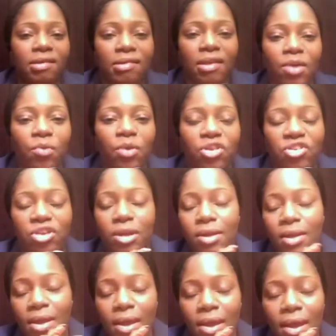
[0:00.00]
here watching.
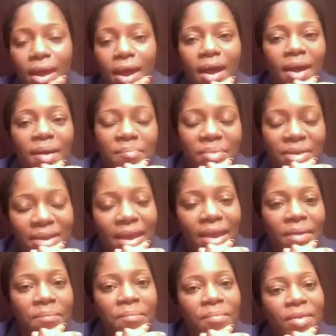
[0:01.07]
But yeah,
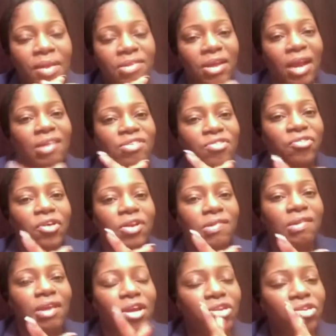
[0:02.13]
so that's the first
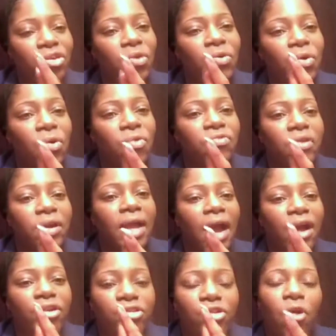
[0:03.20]
thing. Don't
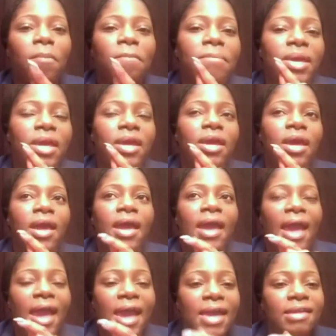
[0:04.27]
overreact. Don't be
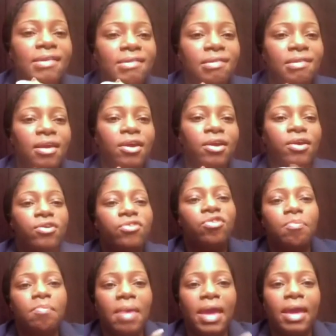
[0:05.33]
hasty
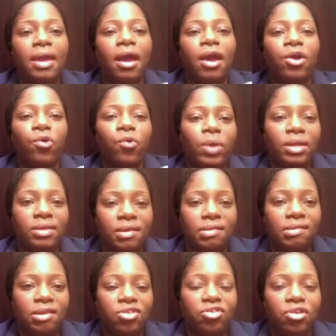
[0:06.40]
to make a quick
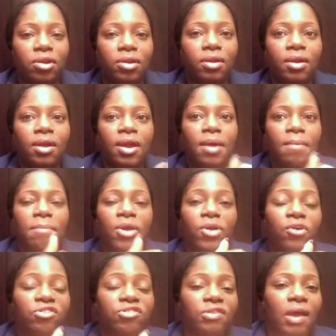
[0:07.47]
decision,
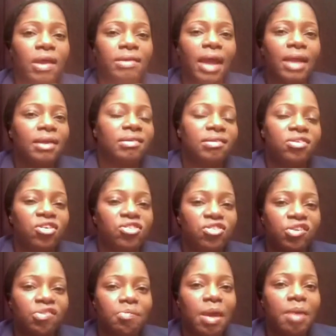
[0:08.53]
because that decision
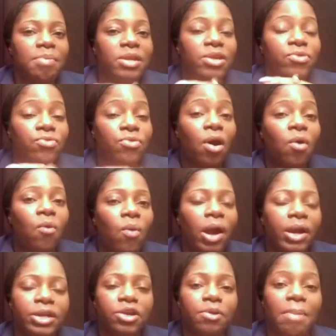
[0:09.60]
just may be the wrong
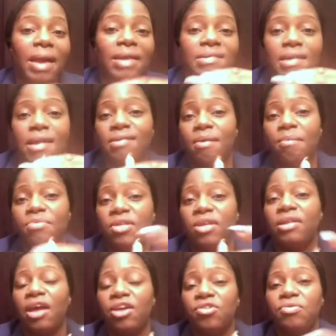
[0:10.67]
one. You might say
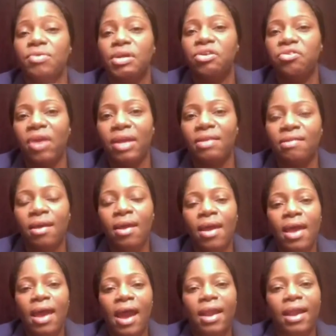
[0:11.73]
something that you regret.
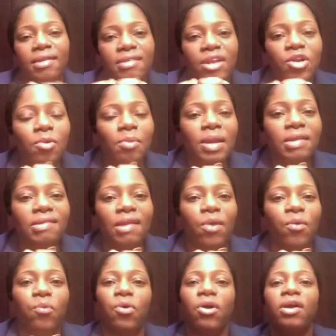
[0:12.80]
And as they normally say,
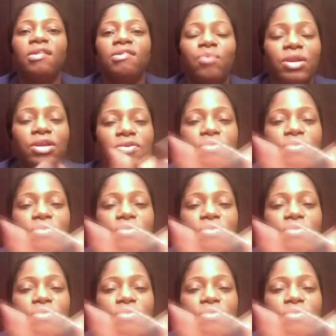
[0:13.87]
words, when you